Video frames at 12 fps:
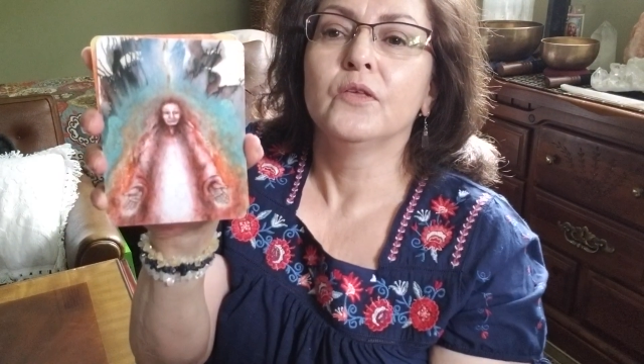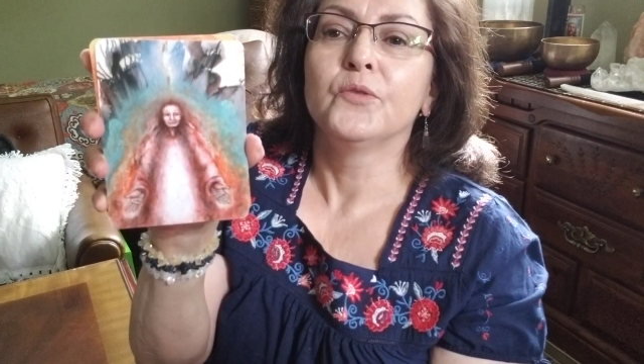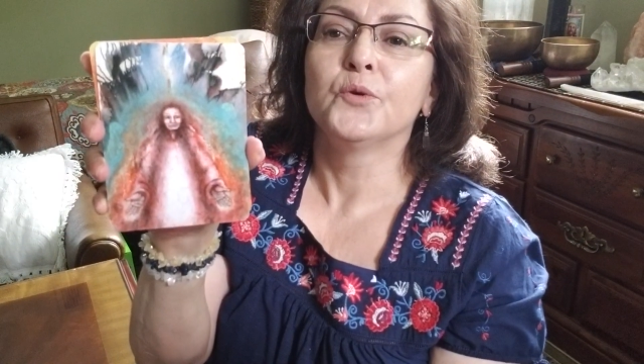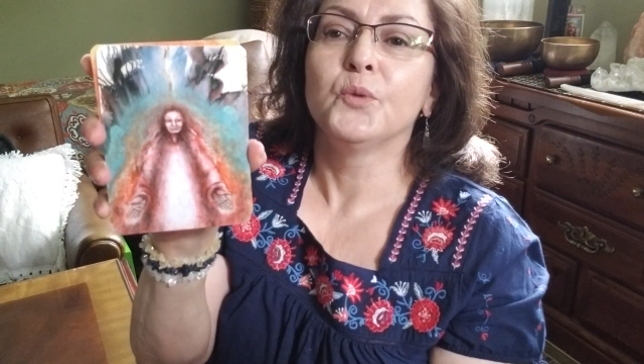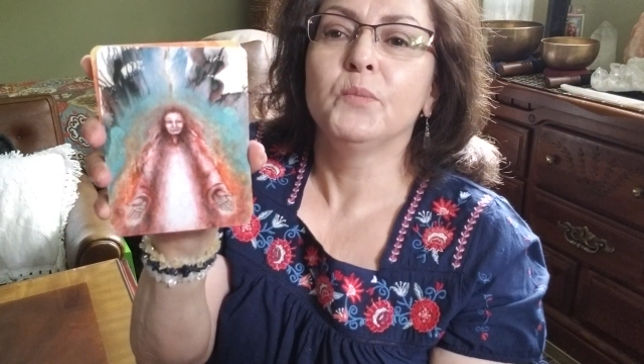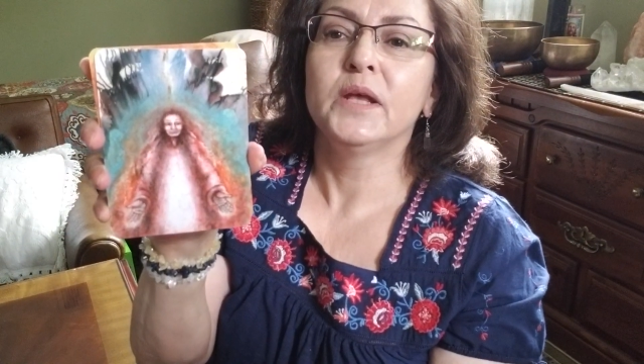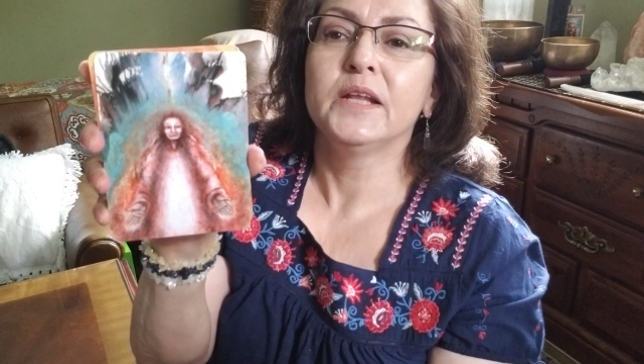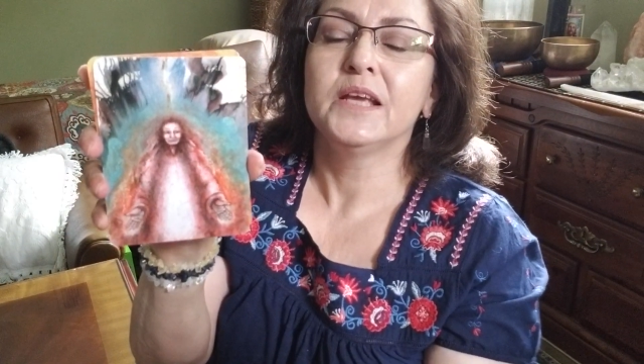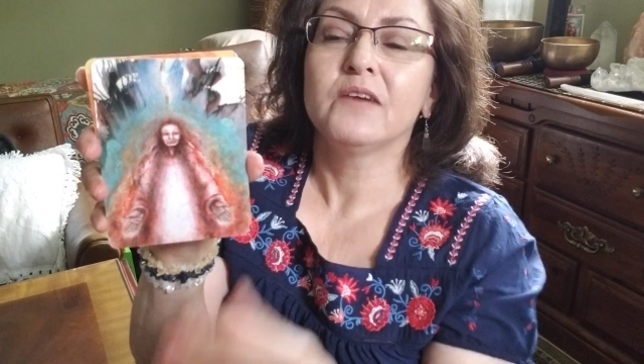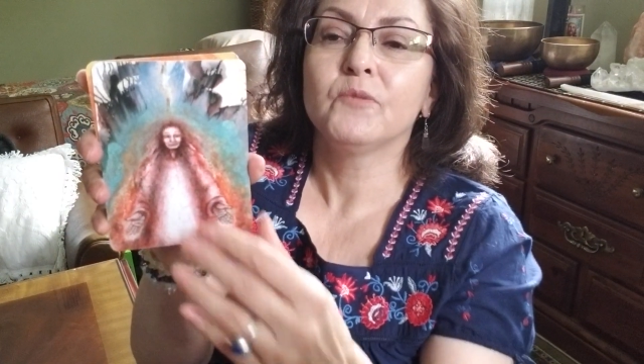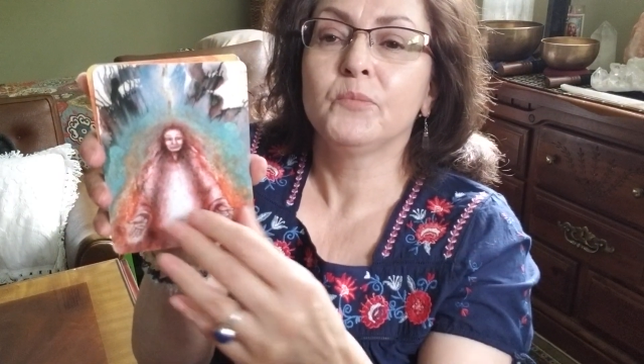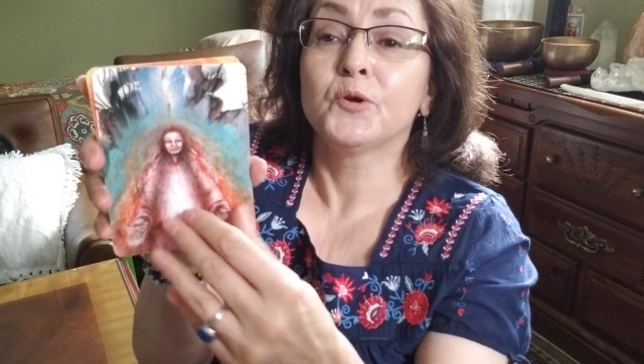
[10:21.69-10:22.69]
through many
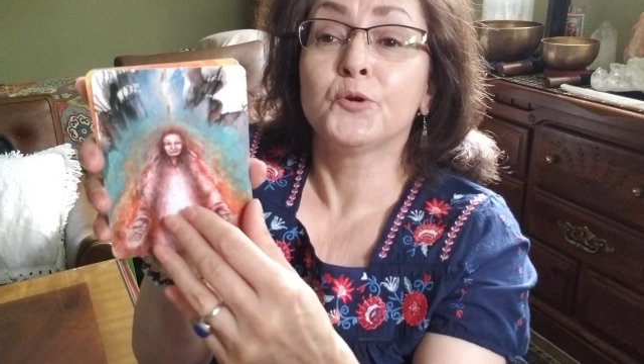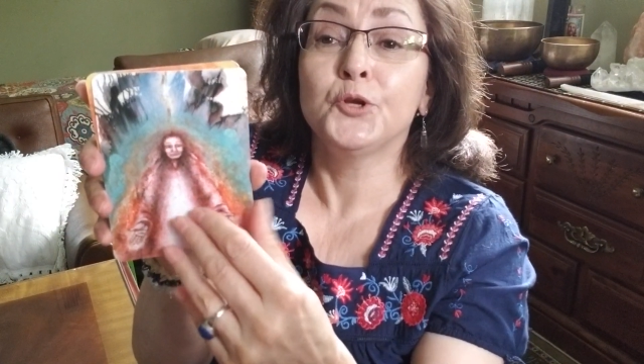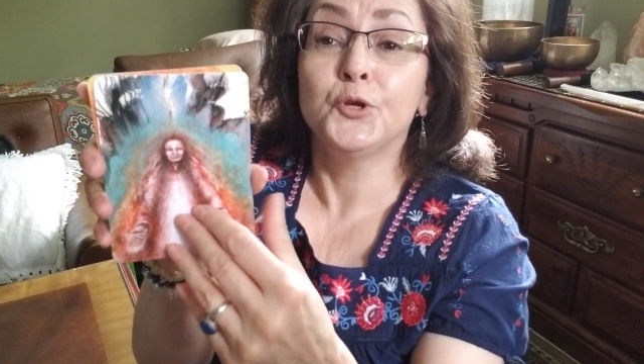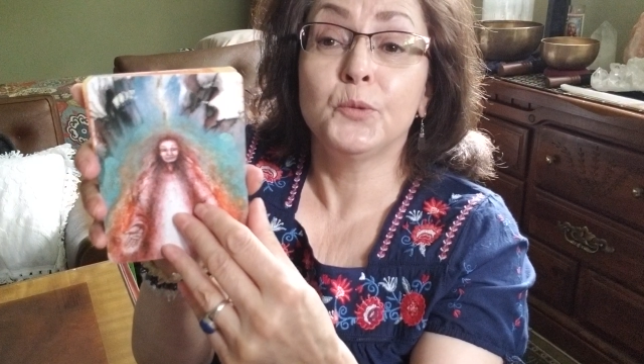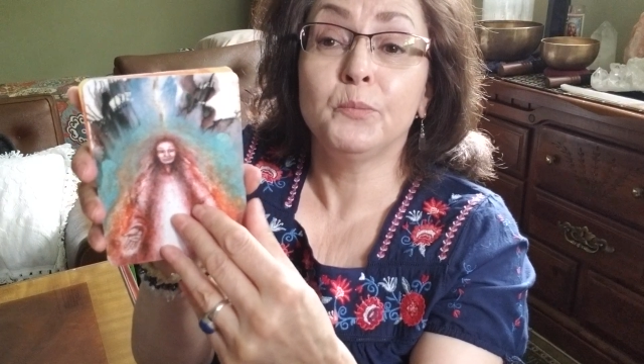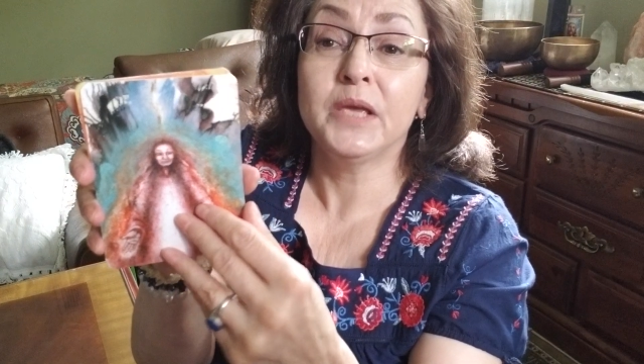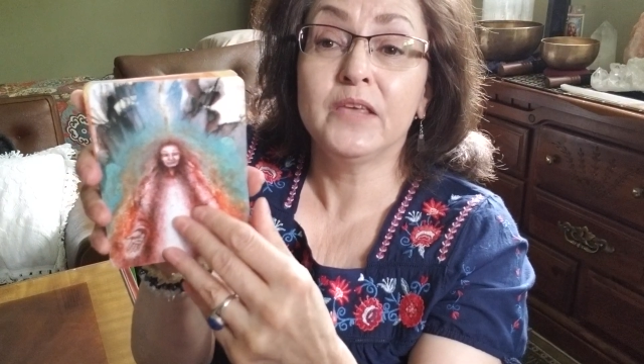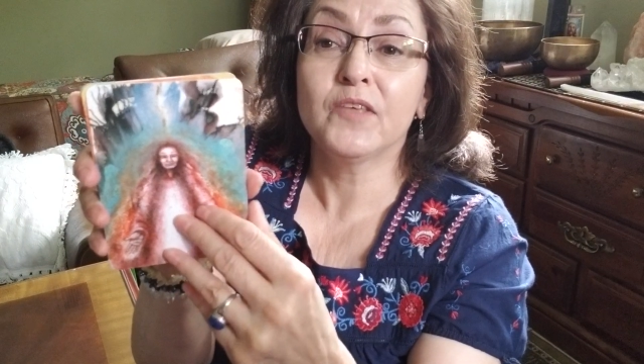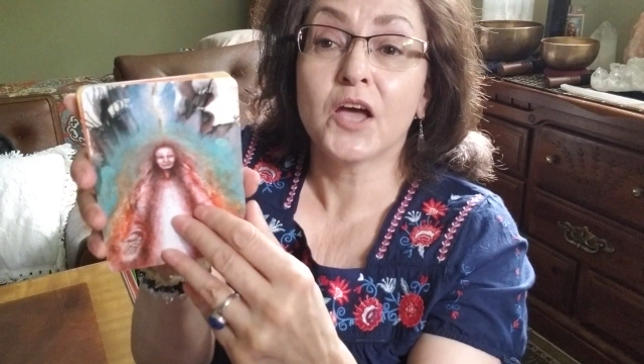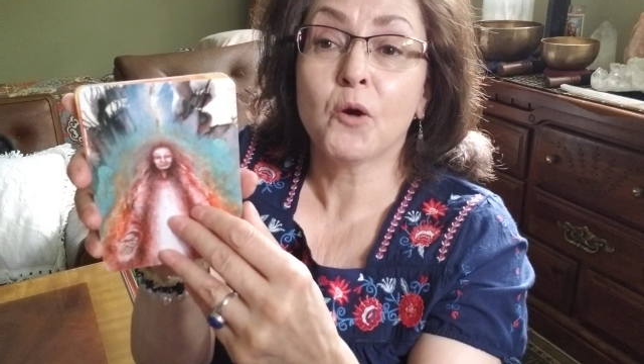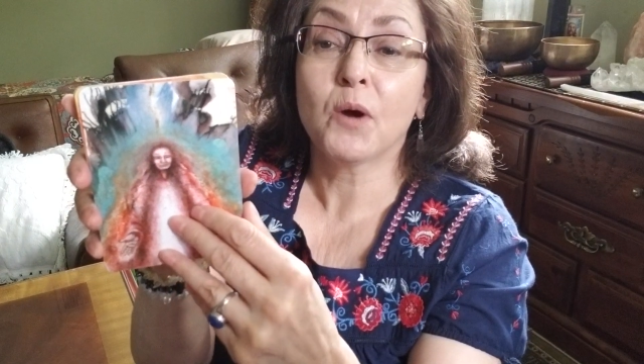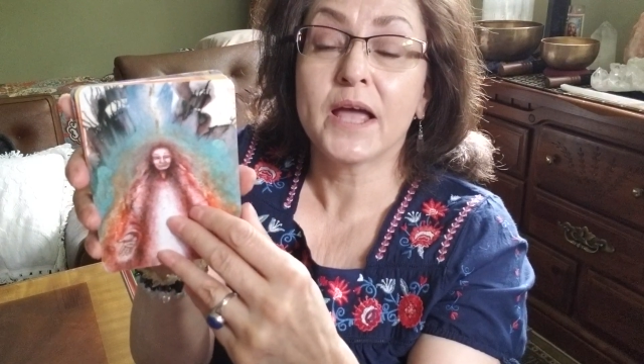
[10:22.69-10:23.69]
of them. They're new to me,
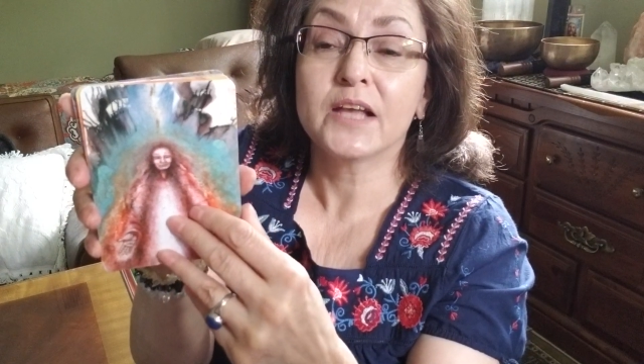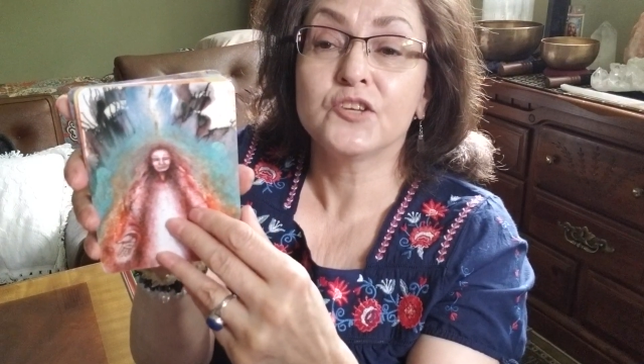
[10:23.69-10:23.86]
though.